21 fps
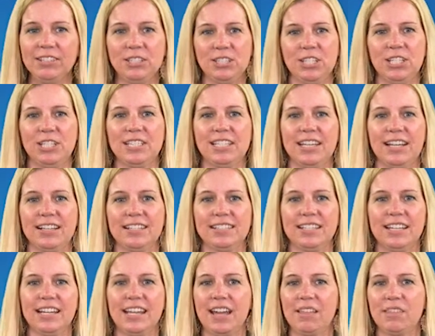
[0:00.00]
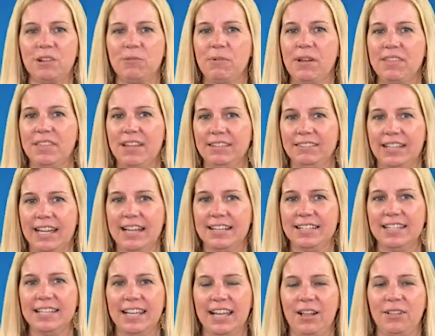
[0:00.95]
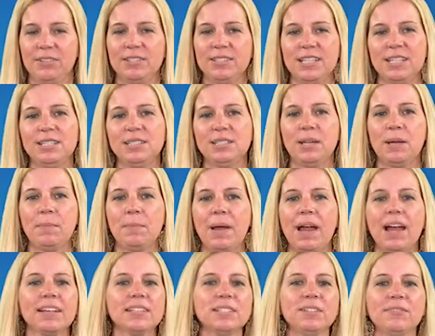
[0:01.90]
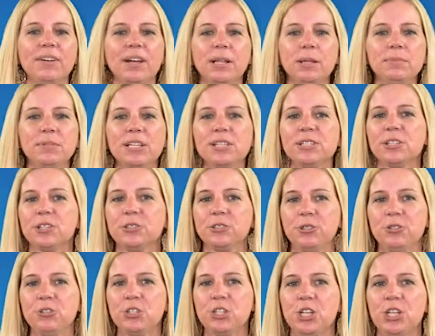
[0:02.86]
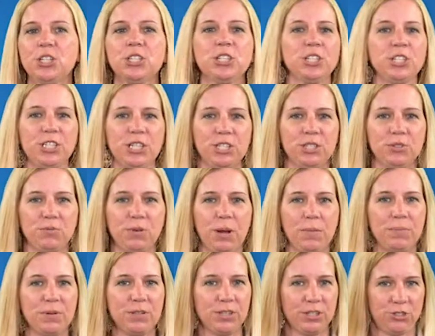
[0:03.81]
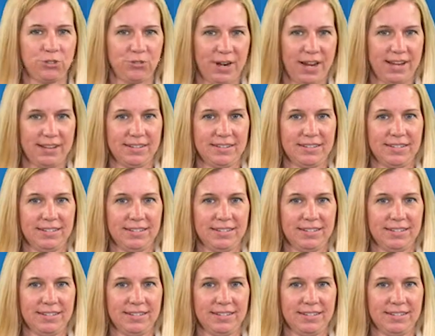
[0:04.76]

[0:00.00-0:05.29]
Logistics, together with Atlantic Health System, has developed a solution to disrupt the trend.